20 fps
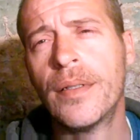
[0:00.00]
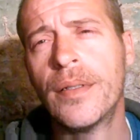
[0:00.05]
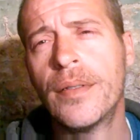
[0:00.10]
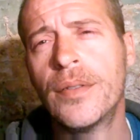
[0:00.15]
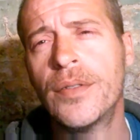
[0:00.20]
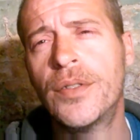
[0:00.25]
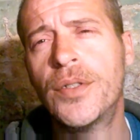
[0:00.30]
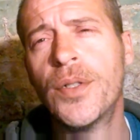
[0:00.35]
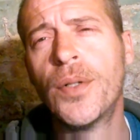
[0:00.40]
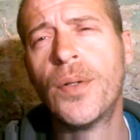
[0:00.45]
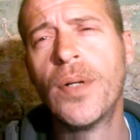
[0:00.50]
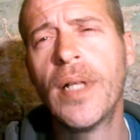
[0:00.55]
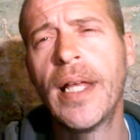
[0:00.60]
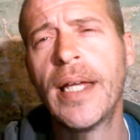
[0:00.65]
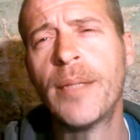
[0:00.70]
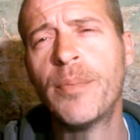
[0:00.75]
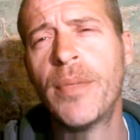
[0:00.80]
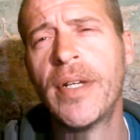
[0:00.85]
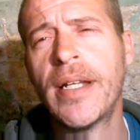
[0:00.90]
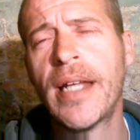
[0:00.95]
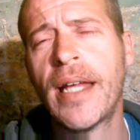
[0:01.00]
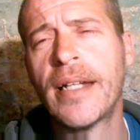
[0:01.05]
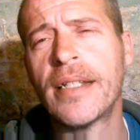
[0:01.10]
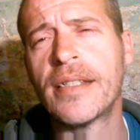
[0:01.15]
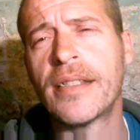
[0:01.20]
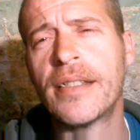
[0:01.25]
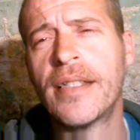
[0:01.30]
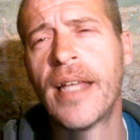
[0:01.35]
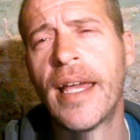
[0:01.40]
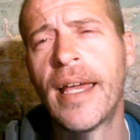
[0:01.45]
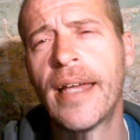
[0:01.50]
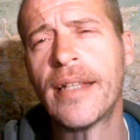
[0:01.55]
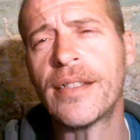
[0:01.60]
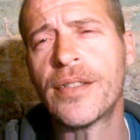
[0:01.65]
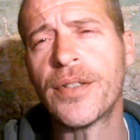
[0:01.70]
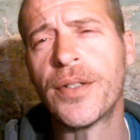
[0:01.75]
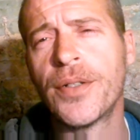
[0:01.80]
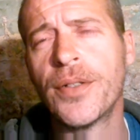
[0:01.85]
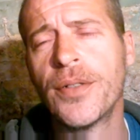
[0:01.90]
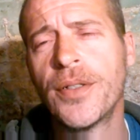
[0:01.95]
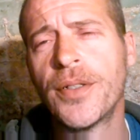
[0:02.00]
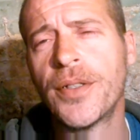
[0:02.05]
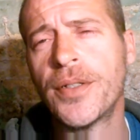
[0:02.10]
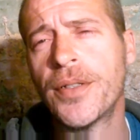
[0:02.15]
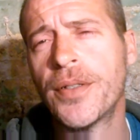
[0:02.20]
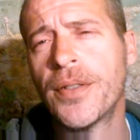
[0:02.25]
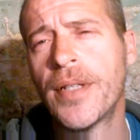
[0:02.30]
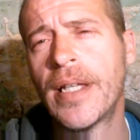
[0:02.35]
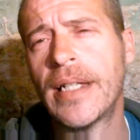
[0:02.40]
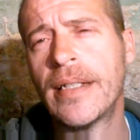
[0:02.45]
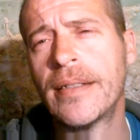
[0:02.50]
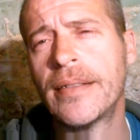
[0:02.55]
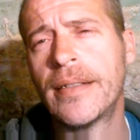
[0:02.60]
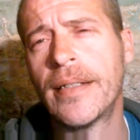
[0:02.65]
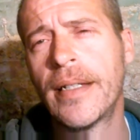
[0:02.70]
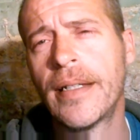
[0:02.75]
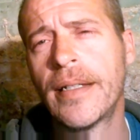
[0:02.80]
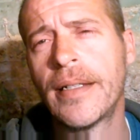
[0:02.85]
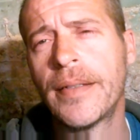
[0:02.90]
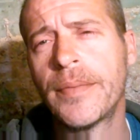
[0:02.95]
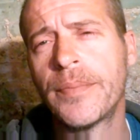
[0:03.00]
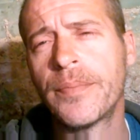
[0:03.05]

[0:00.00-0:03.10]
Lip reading: Joel had been at his dad's earlier that day.